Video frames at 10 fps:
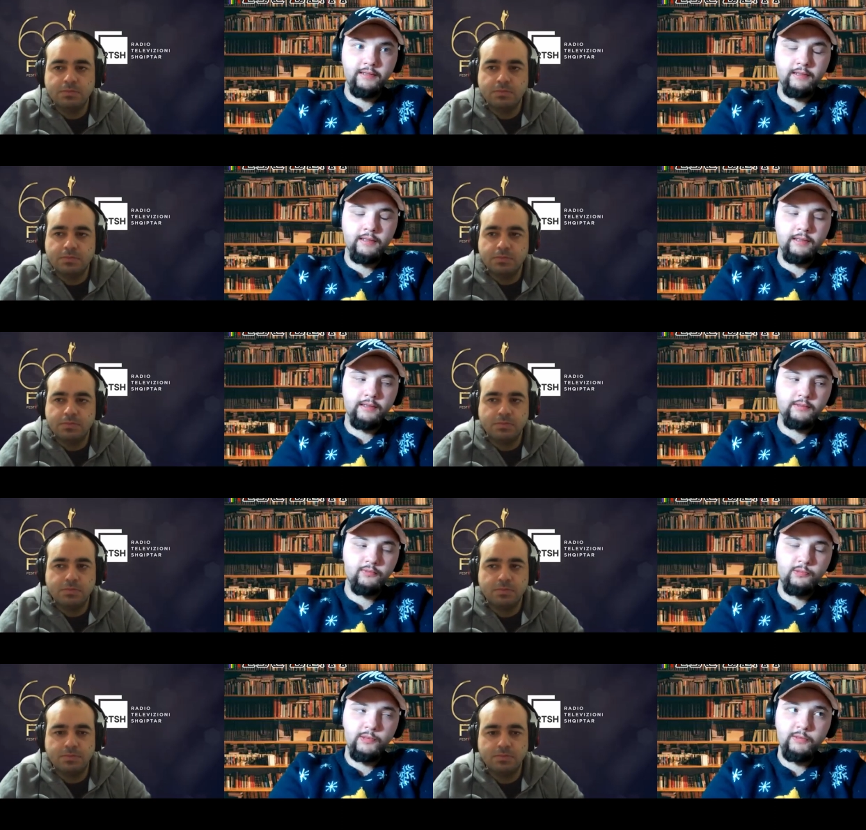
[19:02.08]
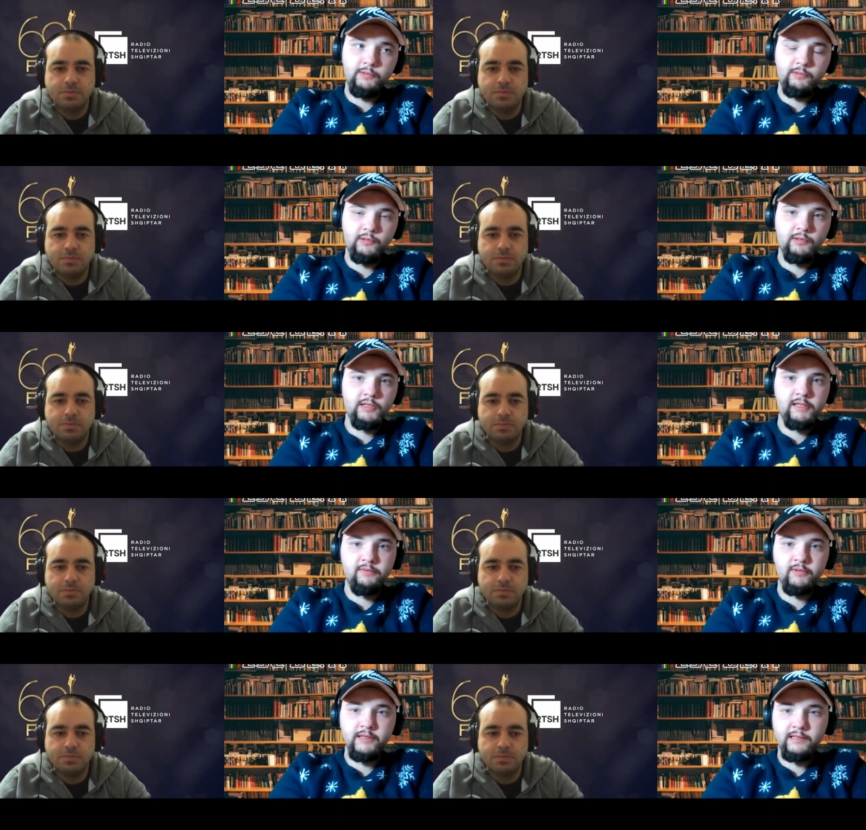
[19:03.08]

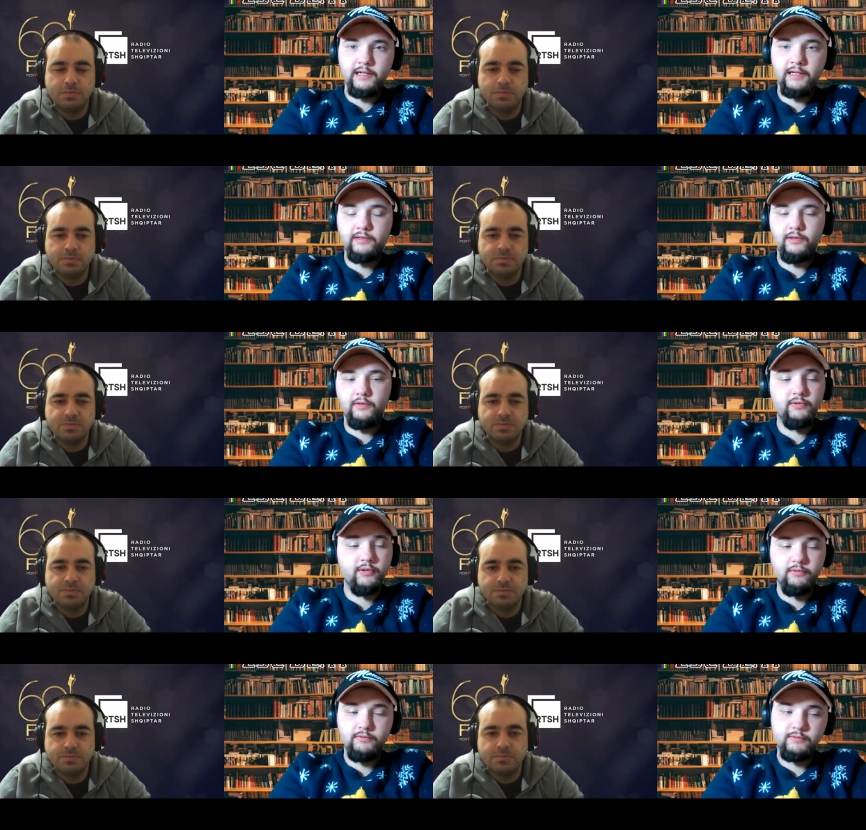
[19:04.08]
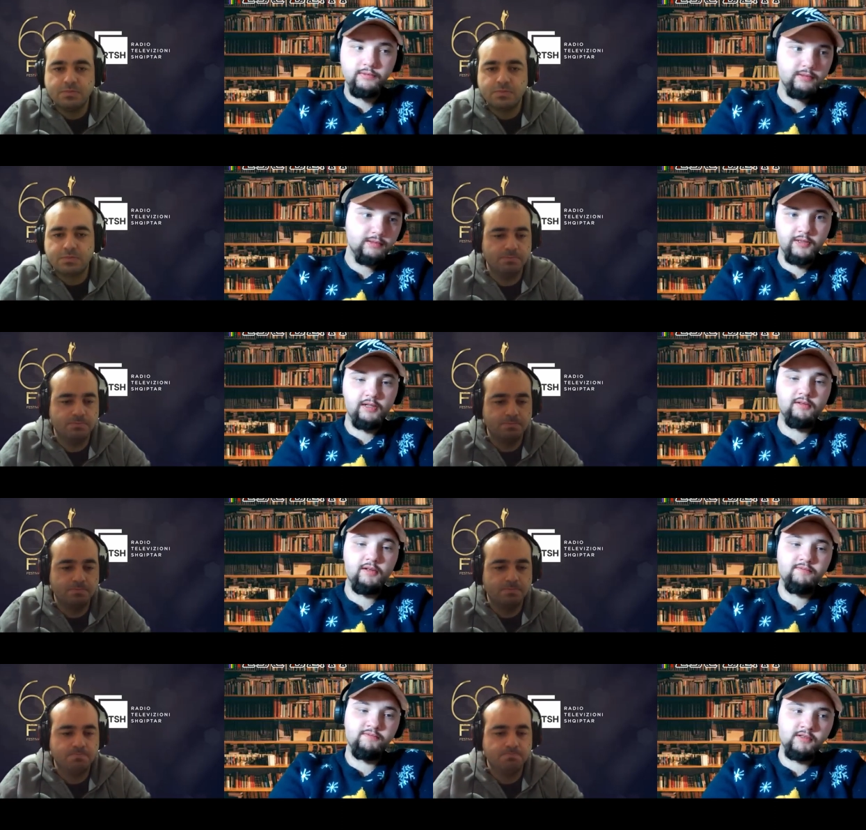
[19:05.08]
Speaker 1: he win? I don't know, but I
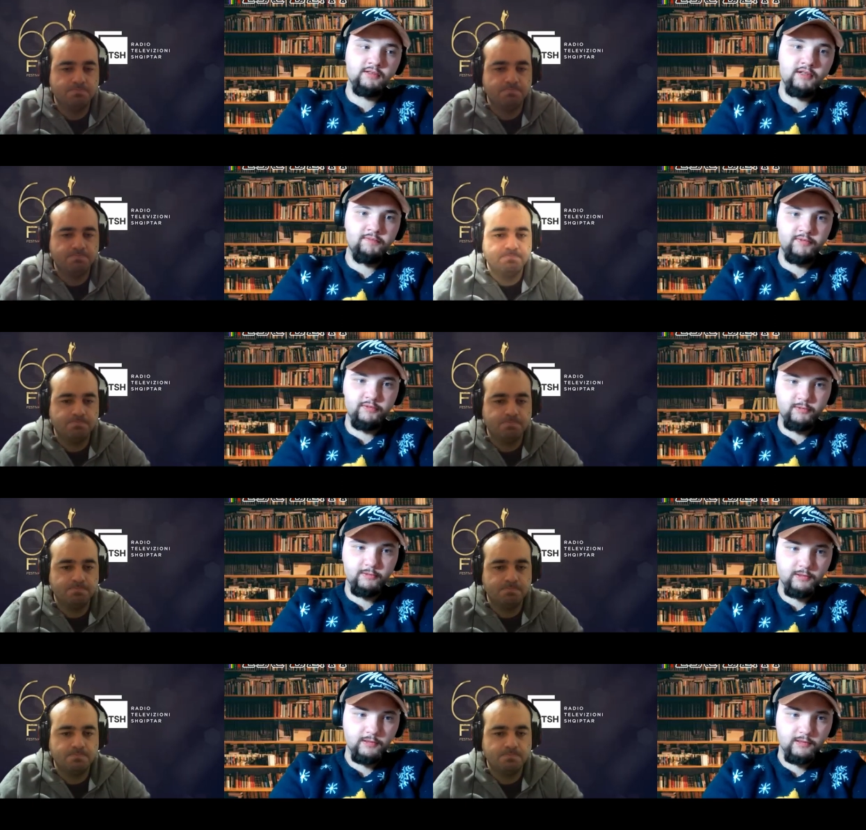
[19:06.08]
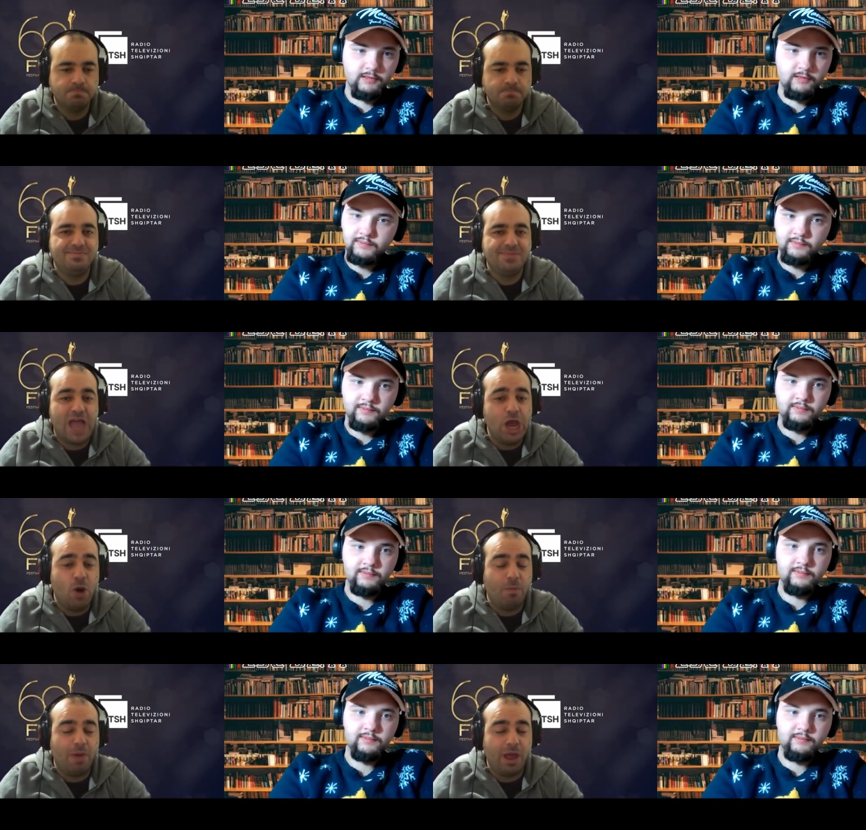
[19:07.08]
love all up to.
Speaker 2: I
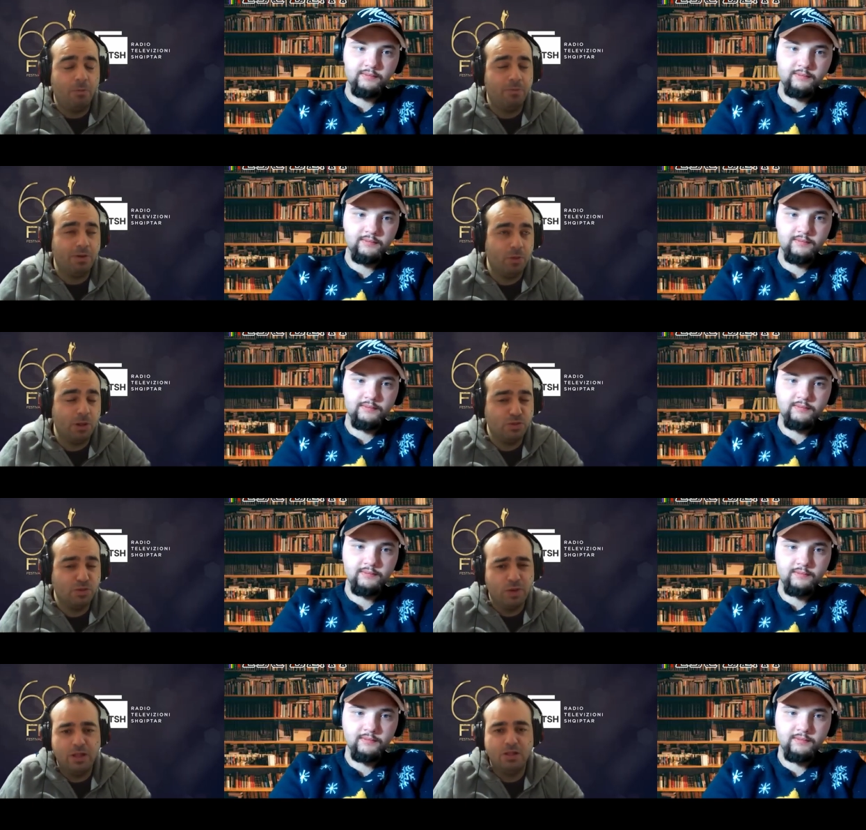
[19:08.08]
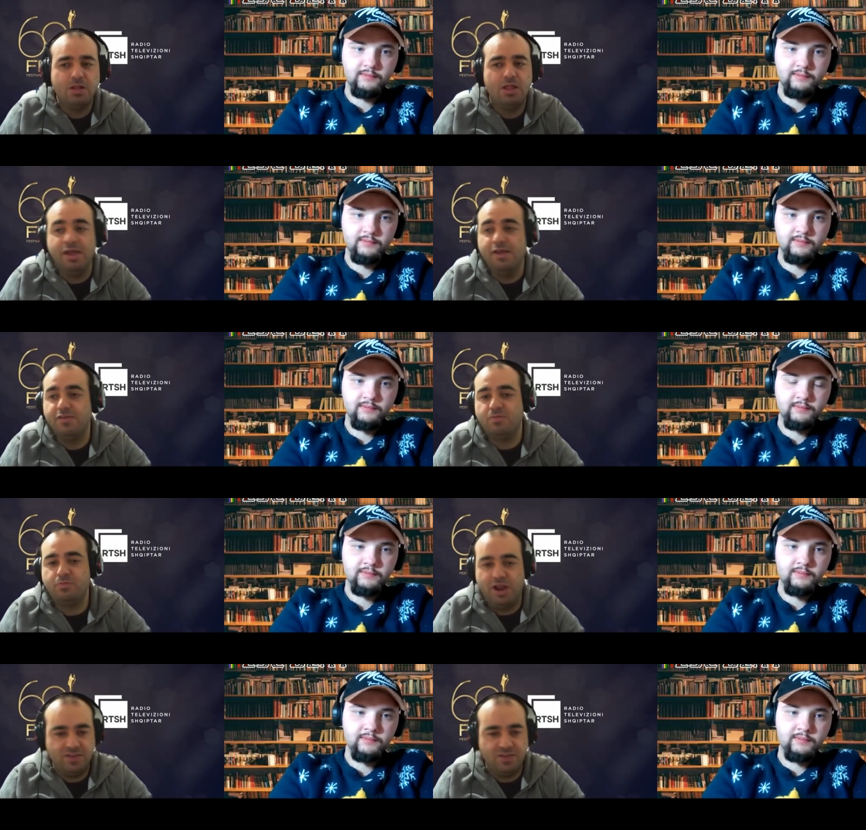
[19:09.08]
hope he will do well,
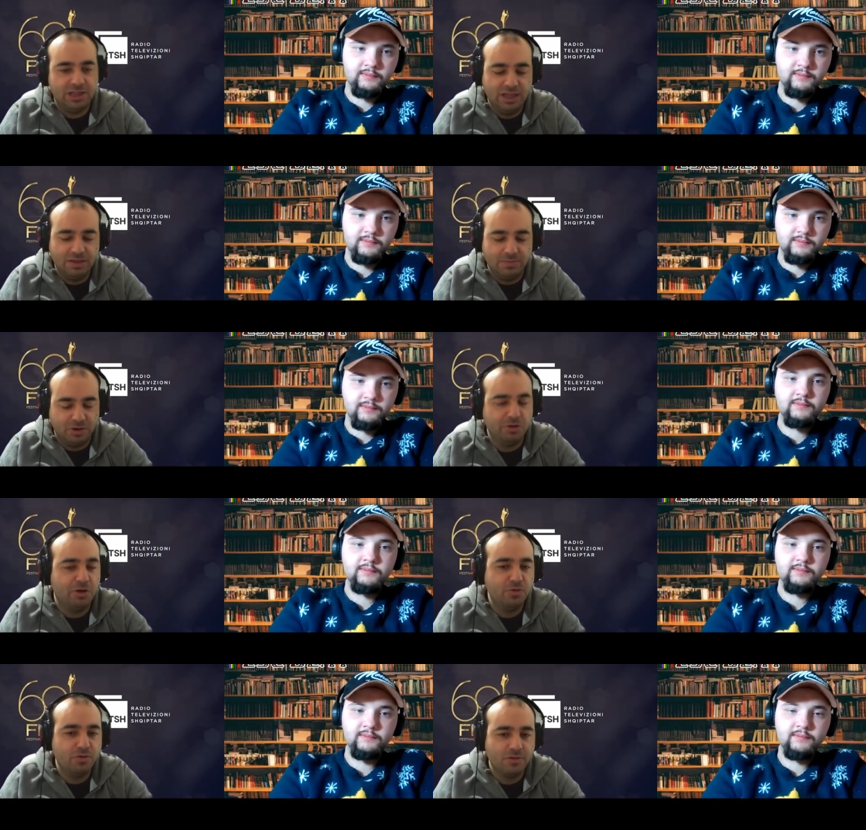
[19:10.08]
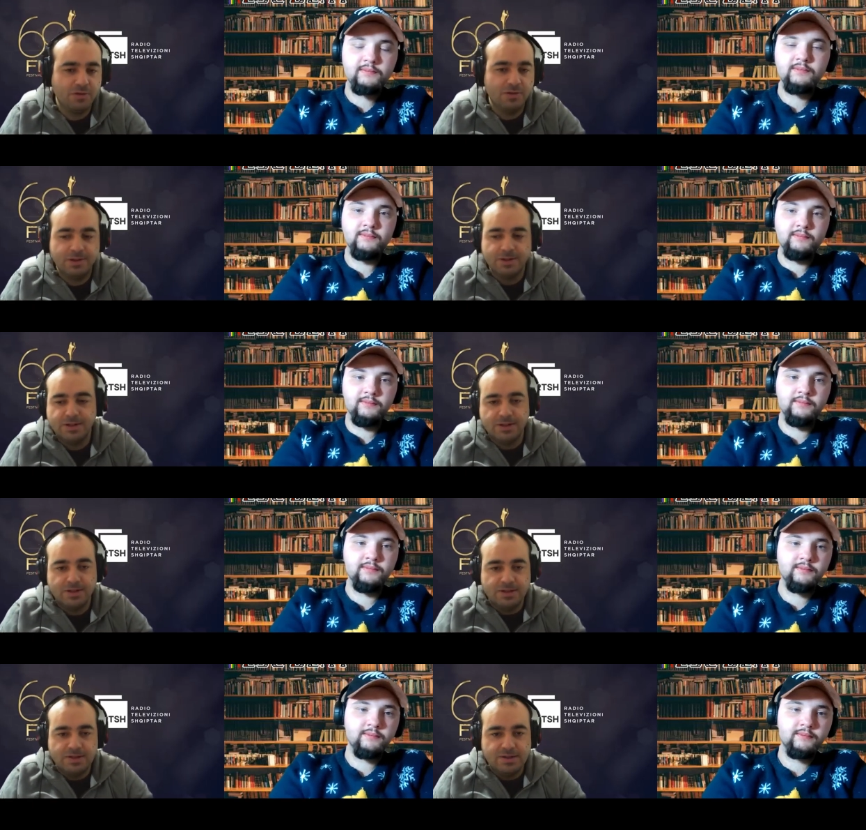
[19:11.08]
surprisingly, but who knows? Mm-hmm.
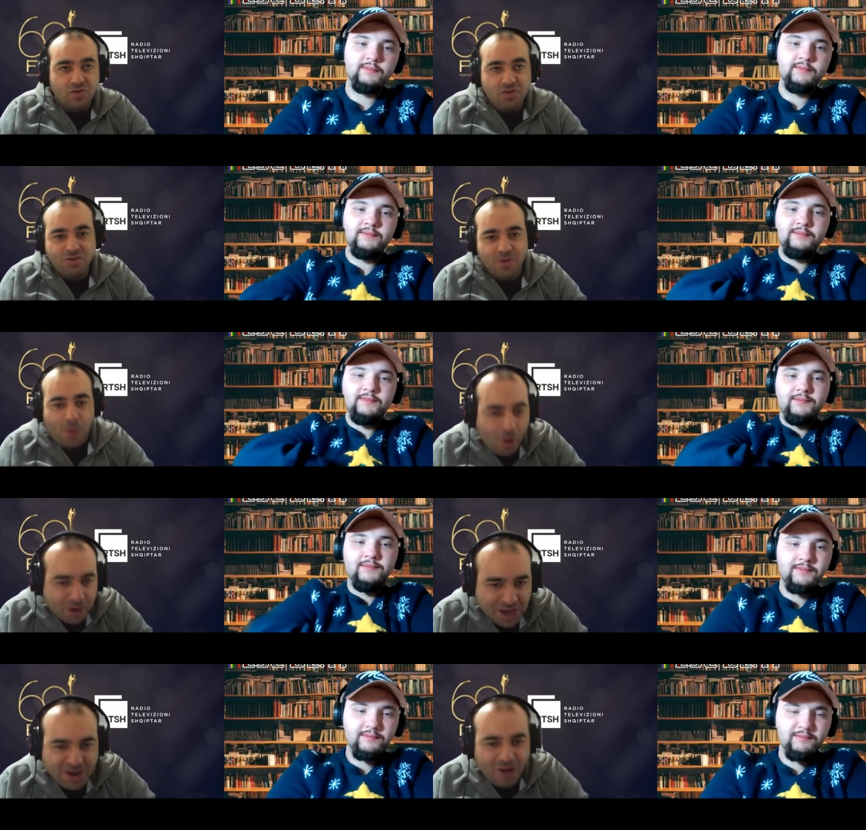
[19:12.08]
So okay, now it